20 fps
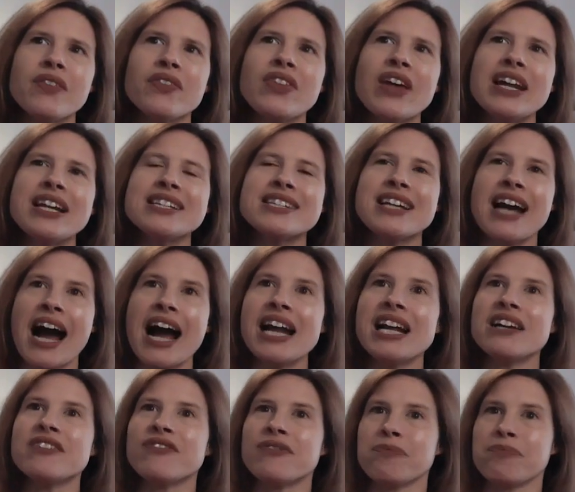that is
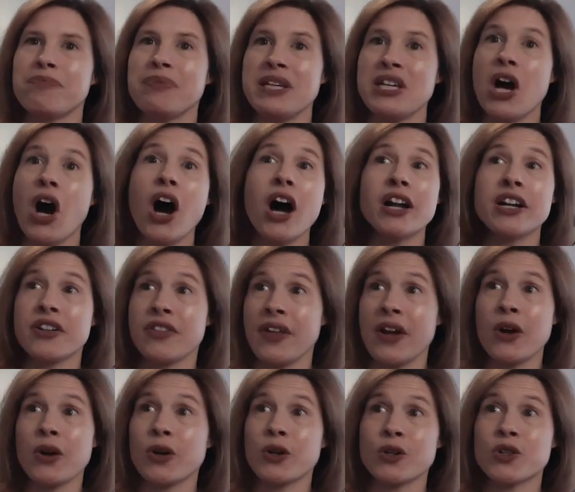kind of beyond
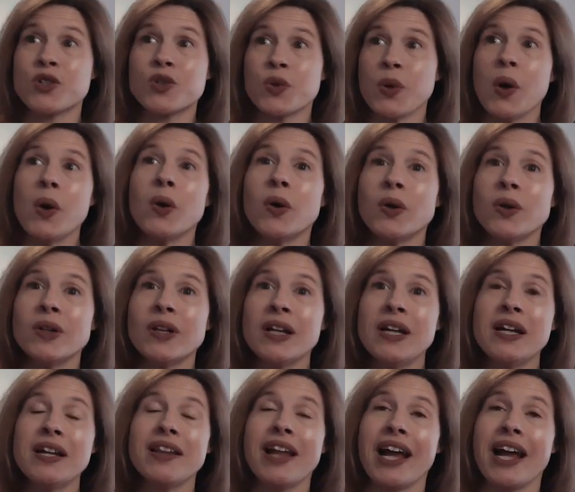their control.